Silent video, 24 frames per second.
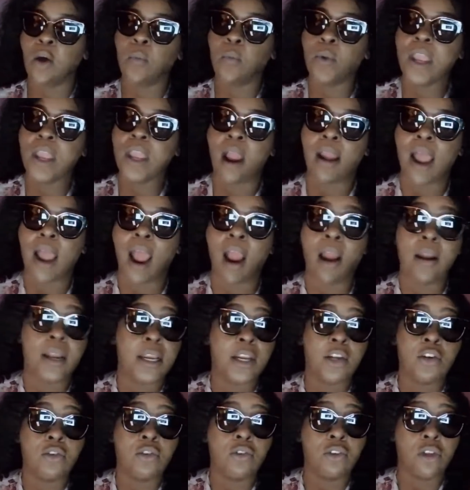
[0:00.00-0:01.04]
I
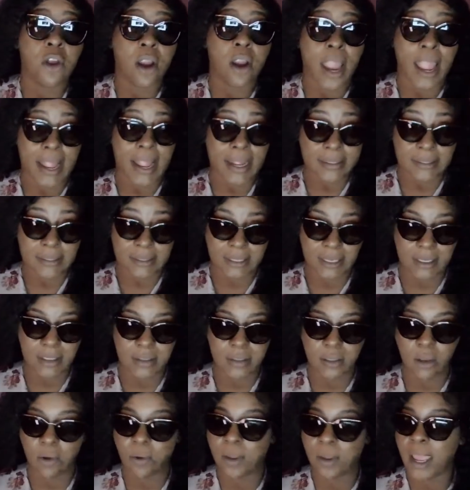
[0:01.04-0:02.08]
already knew your
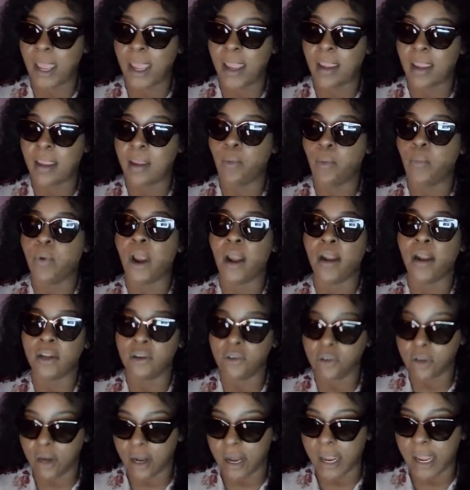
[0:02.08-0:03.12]
antics, okay? We already
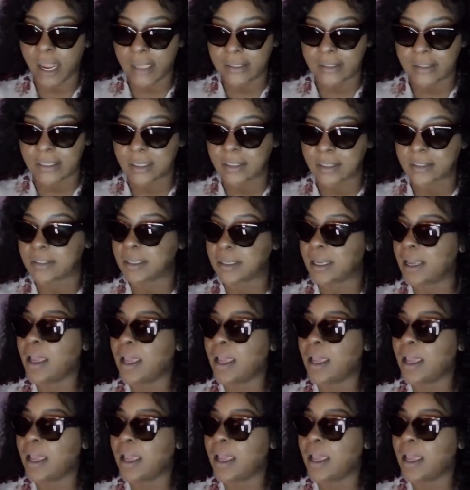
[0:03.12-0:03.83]
knew your antics.